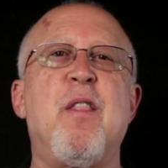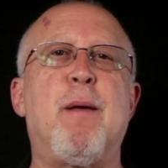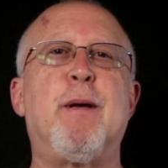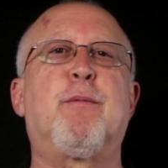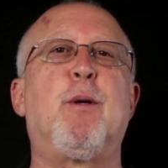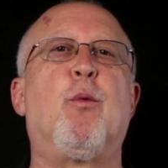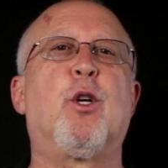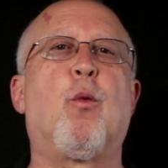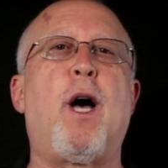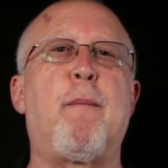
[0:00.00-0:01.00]
That makes me
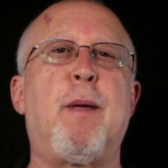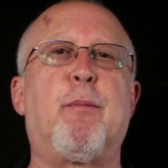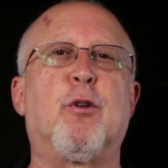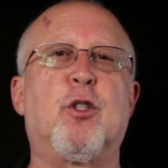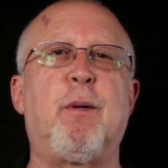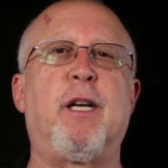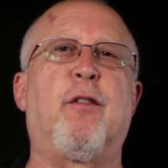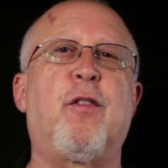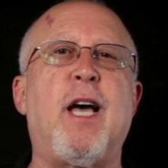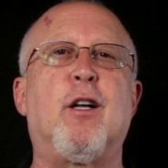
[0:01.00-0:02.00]
wonder why people are spending
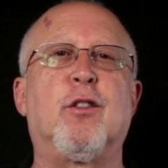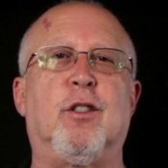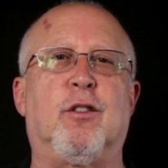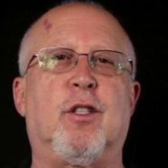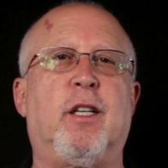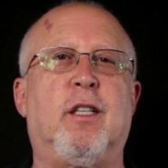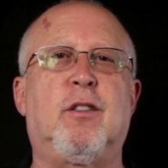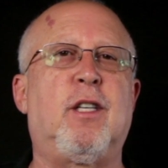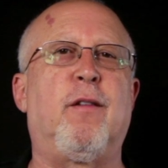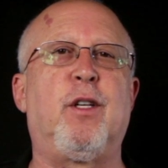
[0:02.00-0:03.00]
thousands on a
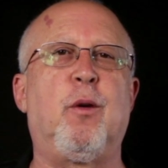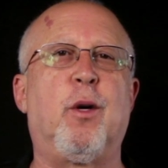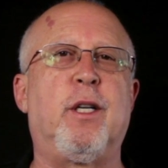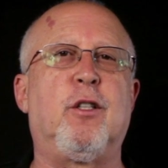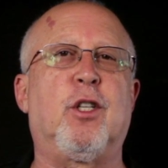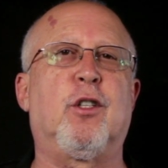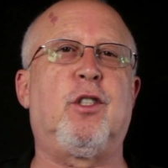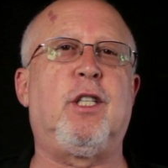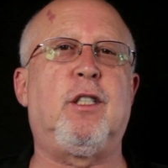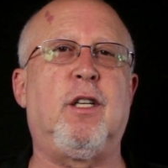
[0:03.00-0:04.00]
71-inch
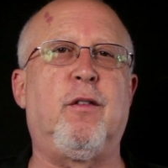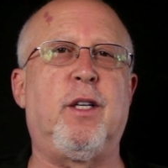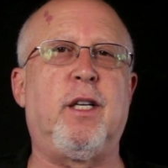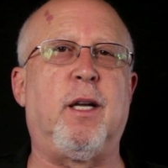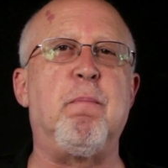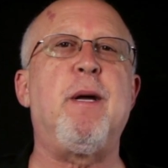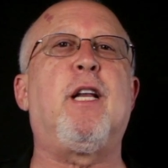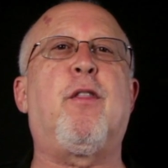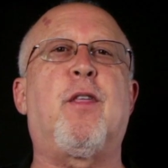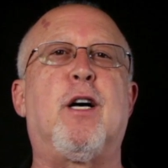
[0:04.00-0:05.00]
LCD TV and
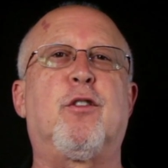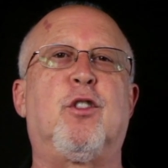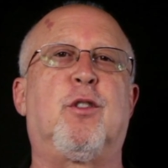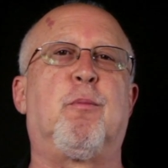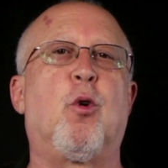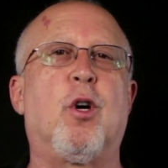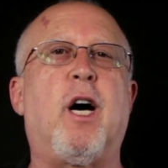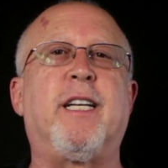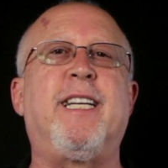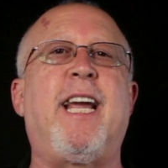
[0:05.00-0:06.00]
many thousands more
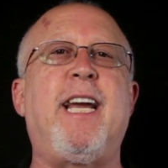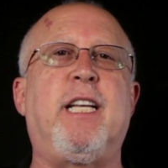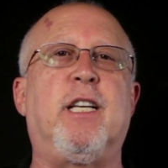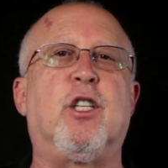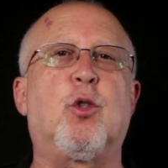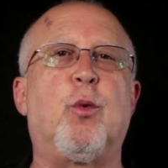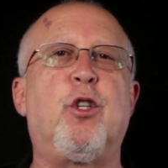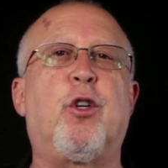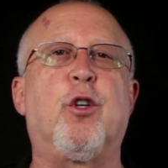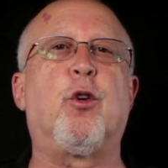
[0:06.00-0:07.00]
on an 80-inch when
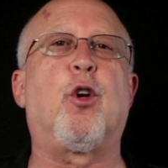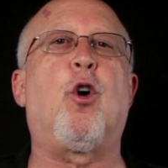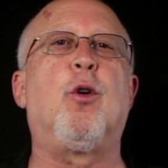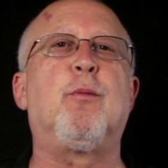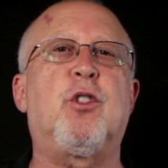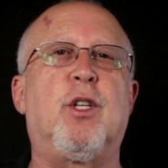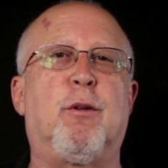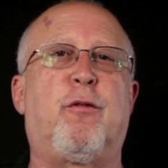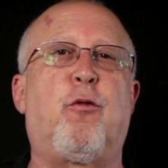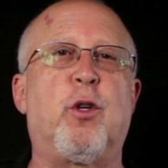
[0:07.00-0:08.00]
you can own a Home
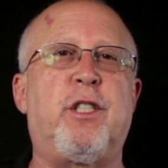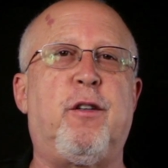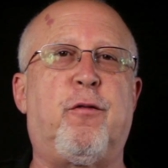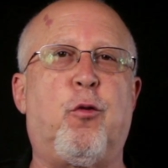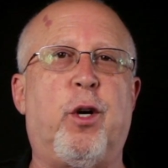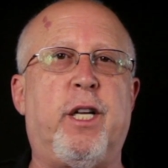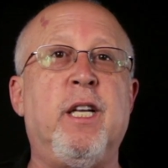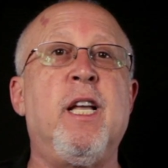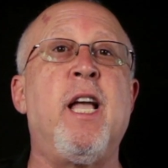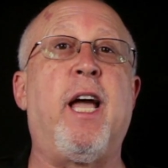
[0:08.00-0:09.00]
Cinema 1440
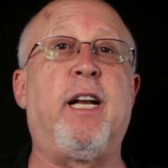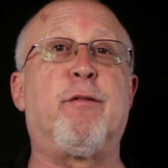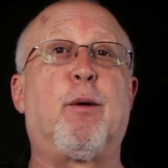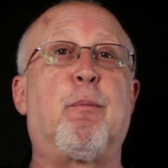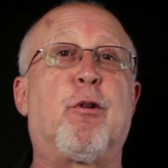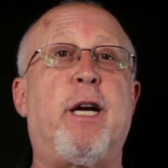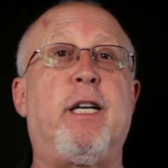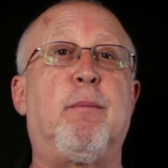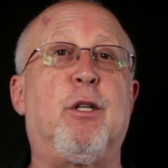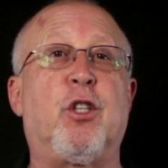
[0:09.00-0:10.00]
and have a bright
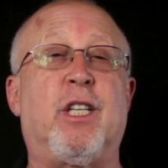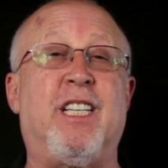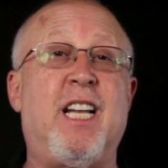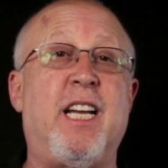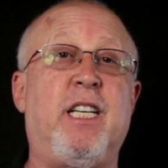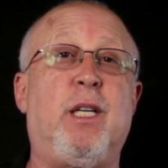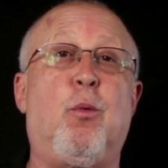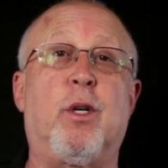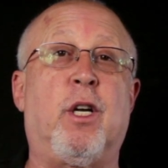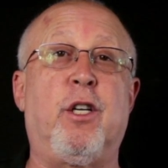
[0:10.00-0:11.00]
image on a 90,
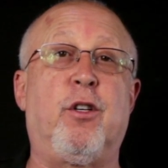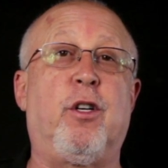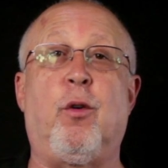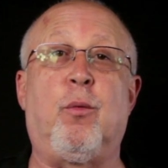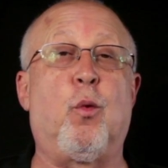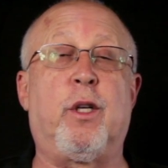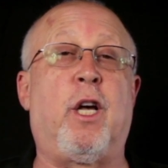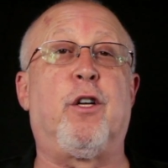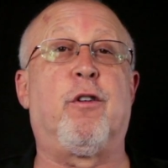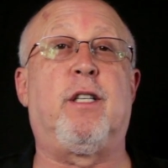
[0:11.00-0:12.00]
100,
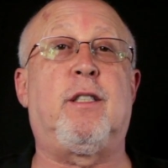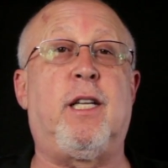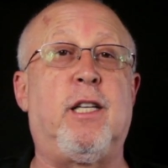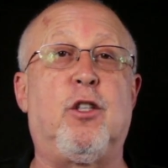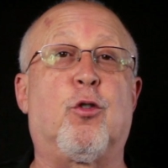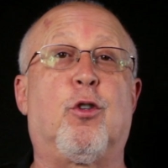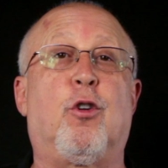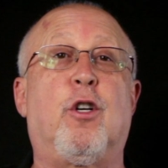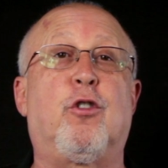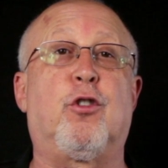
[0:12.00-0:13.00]
110-inch or
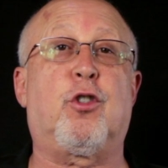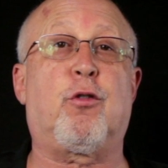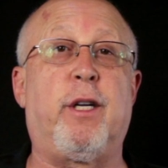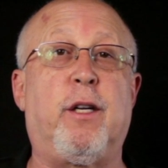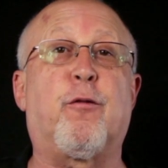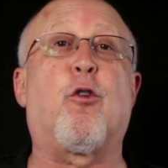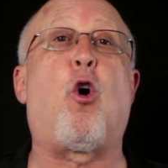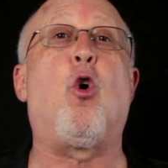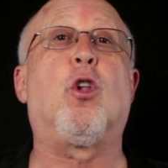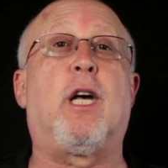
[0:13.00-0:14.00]
larger screen for a
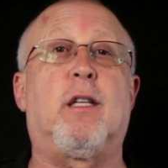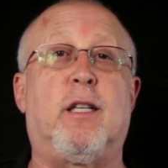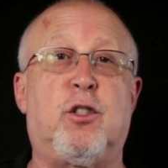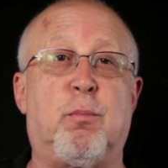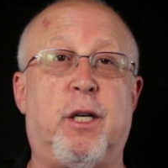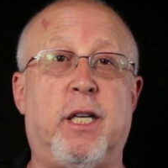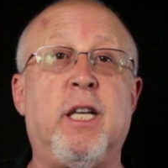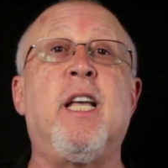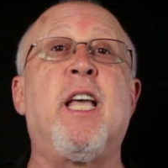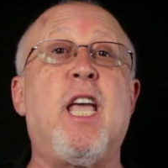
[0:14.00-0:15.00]
whole lot less money,
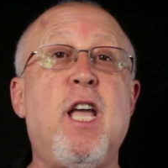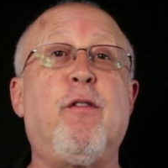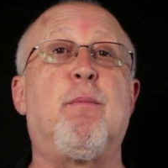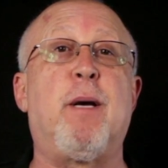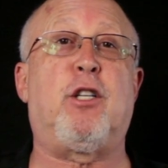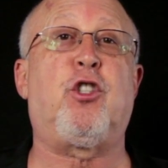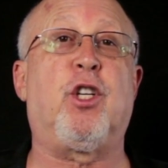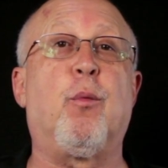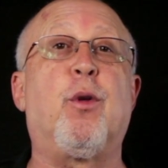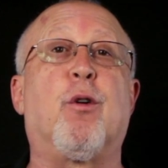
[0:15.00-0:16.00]
even matching
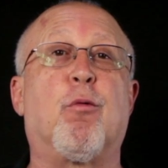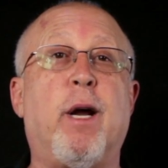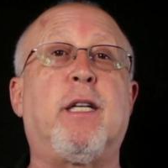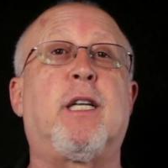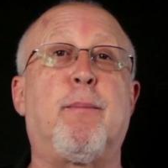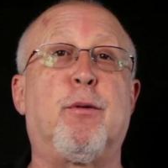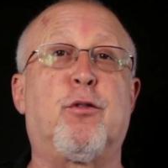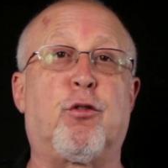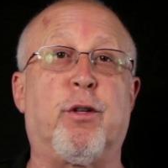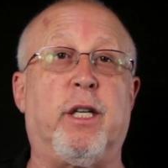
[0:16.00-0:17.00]
it with the right type of
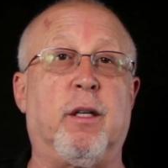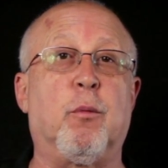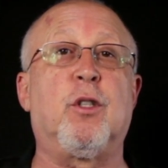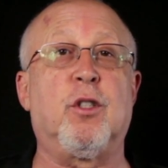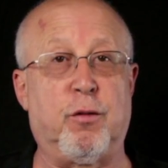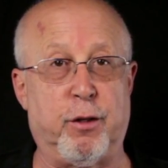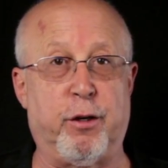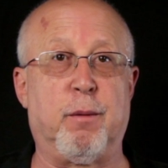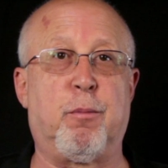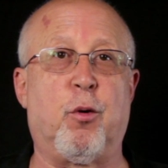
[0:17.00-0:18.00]
screen, which is
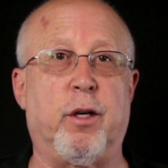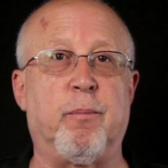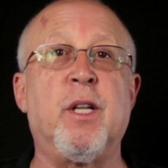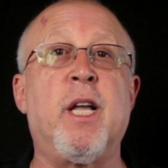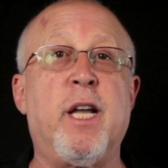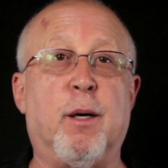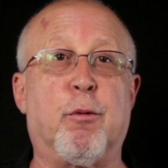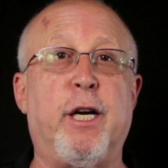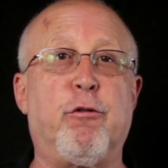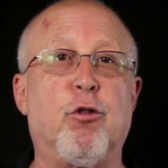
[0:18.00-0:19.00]
very important. In a
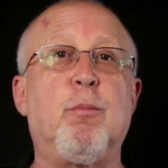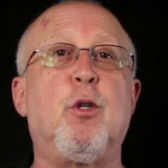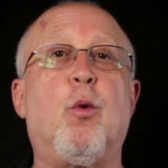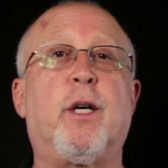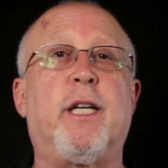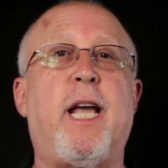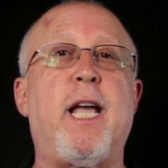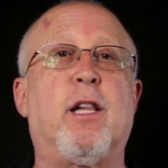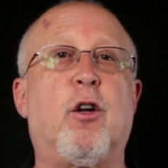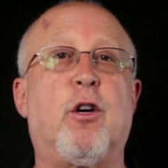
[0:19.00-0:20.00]
bright room, you want an
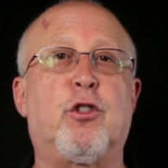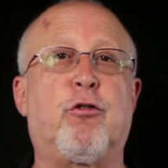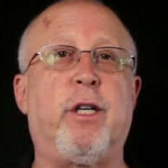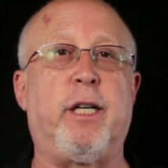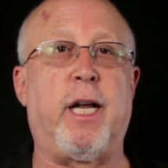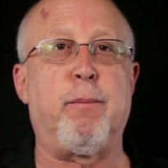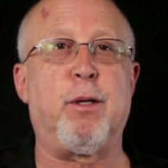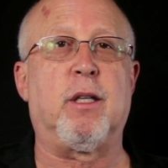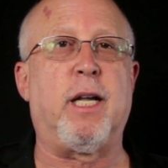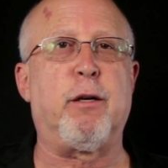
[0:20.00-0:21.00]
ALR screen,
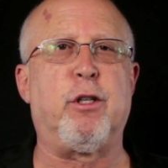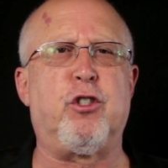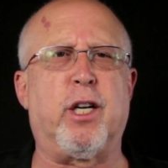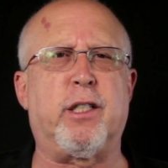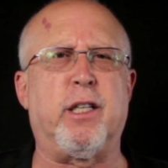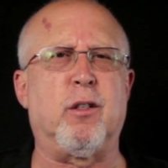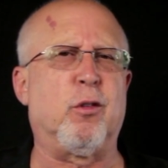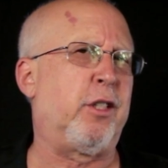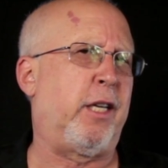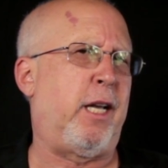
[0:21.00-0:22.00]
ambient light rejecting, or
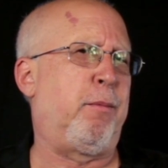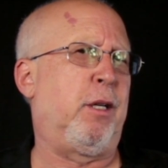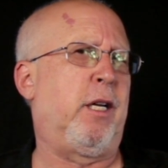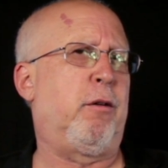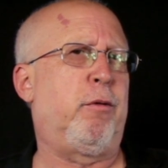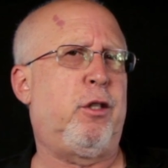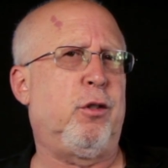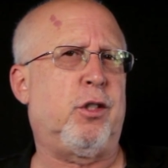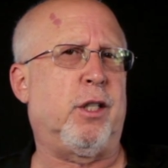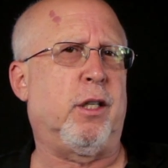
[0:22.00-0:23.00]
is that ambient light
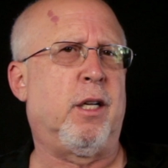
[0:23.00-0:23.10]
reducing?